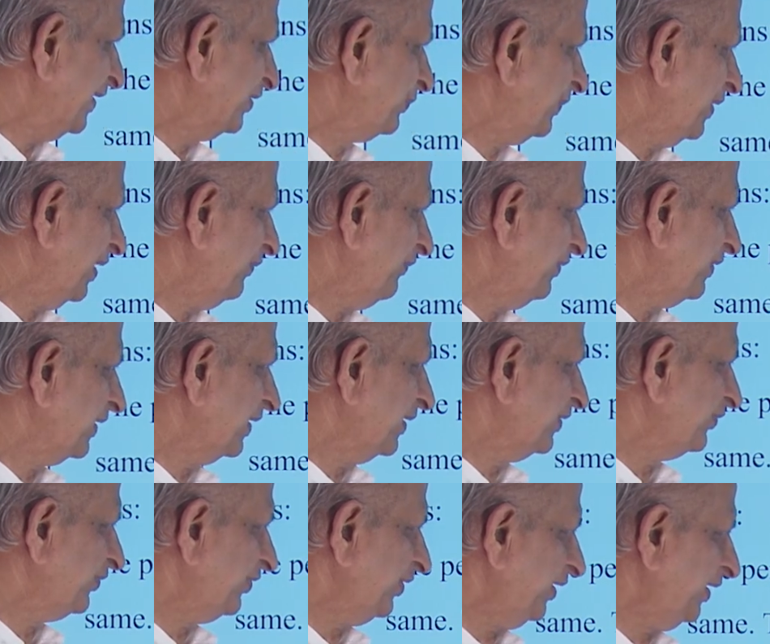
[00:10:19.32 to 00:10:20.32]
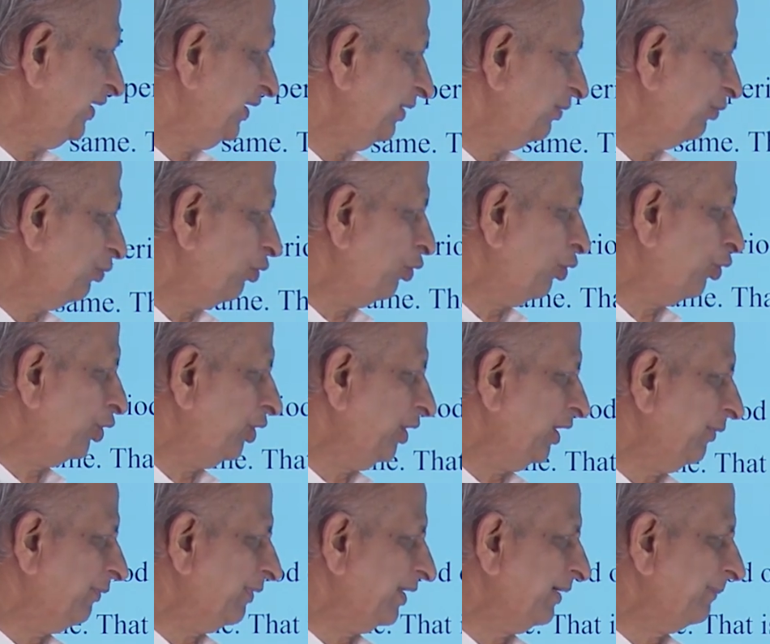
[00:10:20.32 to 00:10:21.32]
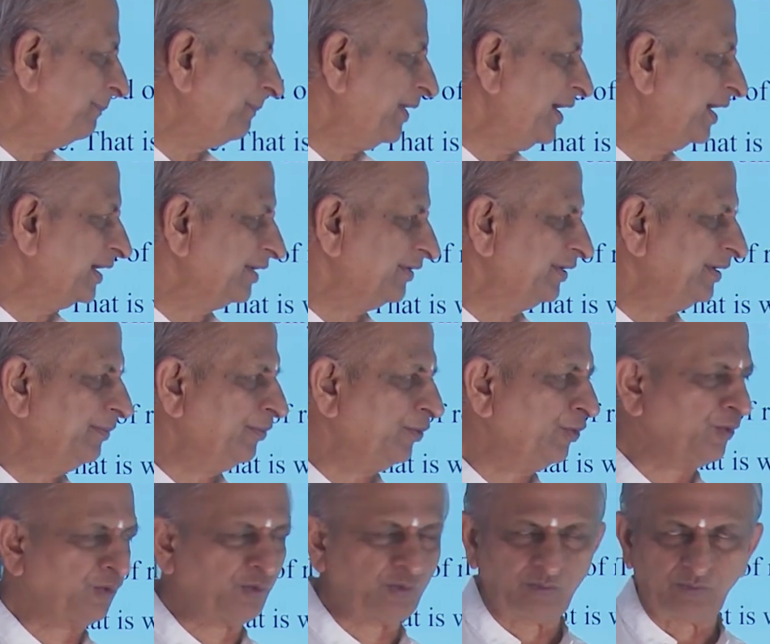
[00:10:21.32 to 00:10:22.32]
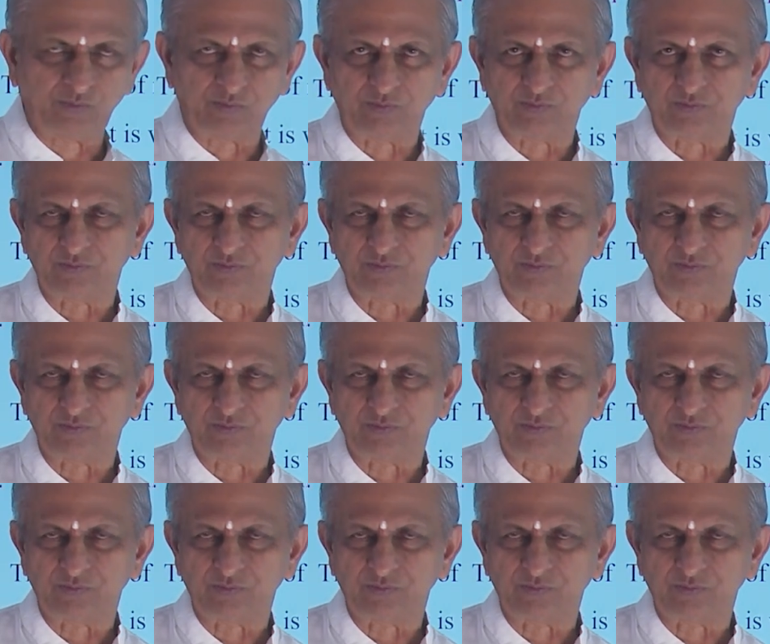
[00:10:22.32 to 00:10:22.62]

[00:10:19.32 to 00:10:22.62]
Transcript: is why we can see only one part of the moon.